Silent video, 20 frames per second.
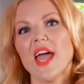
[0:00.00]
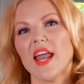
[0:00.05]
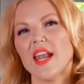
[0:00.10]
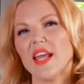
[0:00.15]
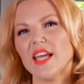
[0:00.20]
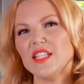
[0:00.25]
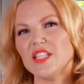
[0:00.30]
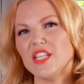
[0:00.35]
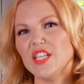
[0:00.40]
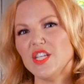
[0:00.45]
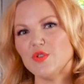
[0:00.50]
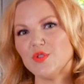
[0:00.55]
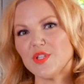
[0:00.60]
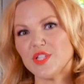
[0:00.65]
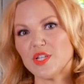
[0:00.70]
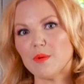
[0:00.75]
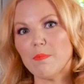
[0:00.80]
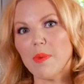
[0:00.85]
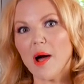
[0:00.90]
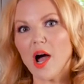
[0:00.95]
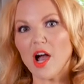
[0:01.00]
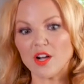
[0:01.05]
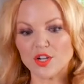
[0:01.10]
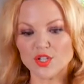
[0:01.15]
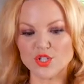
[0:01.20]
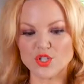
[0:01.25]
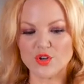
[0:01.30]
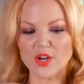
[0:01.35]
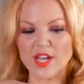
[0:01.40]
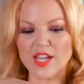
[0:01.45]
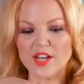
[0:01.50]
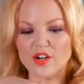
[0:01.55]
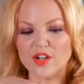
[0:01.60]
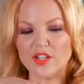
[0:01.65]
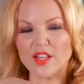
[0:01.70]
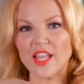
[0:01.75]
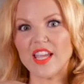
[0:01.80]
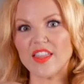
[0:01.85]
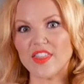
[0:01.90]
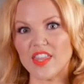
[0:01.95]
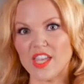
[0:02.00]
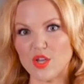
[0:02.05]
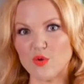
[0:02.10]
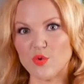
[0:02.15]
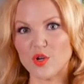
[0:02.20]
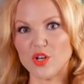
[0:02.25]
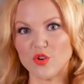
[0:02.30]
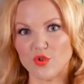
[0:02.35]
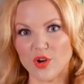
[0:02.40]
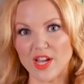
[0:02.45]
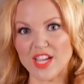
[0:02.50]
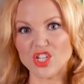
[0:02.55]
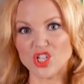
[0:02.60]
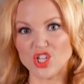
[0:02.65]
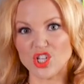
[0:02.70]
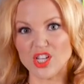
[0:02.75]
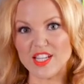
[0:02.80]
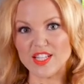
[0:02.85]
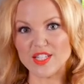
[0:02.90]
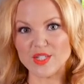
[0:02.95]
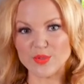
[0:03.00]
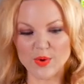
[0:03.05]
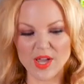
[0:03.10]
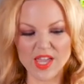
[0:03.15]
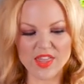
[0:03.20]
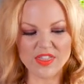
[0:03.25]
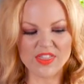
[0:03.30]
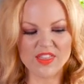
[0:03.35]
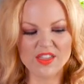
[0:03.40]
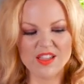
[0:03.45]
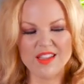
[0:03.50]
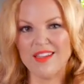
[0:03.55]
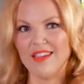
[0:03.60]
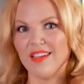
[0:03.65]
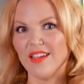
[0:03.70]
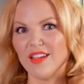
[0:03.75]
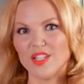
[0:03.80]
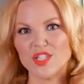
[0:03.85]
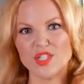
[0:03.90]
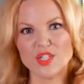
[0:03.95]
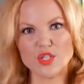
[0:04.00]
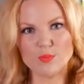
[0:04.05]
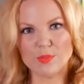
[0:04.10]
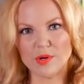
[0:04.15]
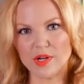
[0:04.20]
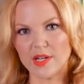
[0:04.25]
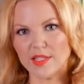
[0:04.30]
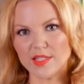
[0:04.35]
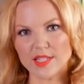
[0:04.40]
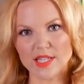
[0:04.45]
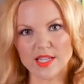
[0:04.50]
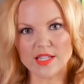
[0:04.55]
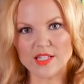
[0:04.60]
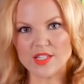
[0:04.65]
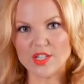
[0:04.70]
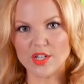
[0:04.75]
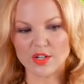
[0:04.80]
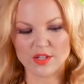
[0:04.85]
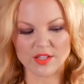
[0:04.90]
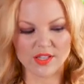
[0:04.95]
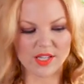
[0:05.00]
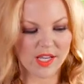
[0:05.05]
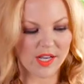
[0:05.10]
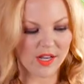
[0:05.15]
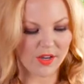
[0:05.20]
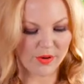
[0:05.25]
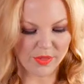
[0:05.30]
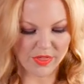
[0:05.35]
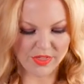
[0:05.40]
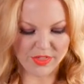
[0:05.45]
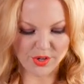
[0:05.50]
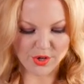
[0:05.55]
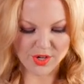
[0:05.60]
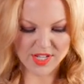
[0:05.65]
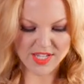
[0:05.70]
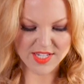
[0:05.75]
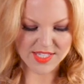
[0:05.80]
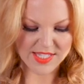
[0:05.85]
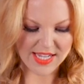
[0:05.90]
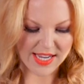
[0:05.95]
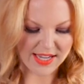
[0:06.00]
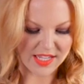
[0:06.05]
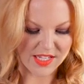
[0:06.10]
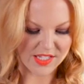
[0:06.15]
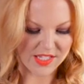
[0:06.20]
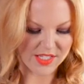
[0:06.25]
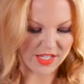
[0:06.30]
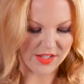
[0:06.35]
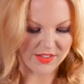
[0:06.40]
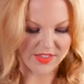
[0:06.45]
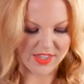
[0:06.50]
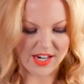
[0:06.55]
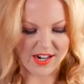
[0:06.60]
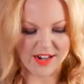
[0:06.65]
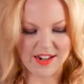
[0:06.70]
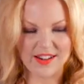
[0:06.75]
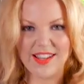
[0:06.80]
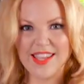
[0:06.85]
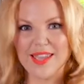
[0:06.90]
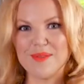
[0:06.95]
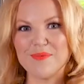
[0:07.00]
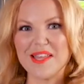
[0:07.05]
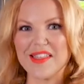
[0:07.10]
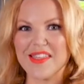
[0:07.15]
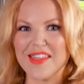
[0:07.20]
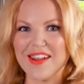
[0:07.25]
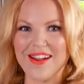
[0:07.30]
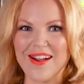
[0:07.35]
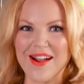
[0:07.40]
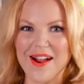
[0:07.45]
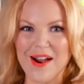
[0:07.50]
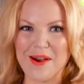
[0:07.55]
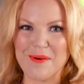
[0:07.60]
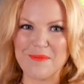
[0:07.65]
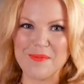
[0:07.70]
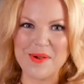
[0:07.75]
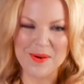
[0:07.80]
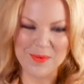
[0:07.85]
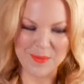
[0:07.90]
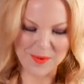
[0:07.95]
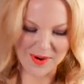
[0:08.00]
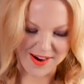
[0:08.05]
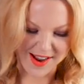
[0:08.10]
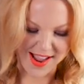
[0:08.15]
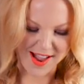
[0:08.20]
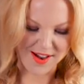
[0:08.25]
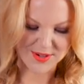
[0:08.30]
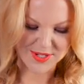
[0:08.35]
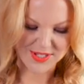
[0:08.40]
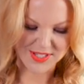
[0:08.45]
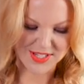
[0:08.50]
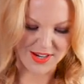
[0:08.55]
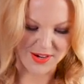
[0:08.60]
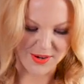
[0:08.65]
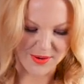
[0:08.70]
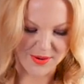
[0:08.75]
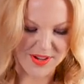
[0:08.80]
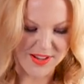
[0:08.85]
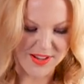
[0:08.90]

And I used a box grater like that you would grate cheese with. Super easy. It took, you know, 30 seconds on there. Gave me a little arm workout too.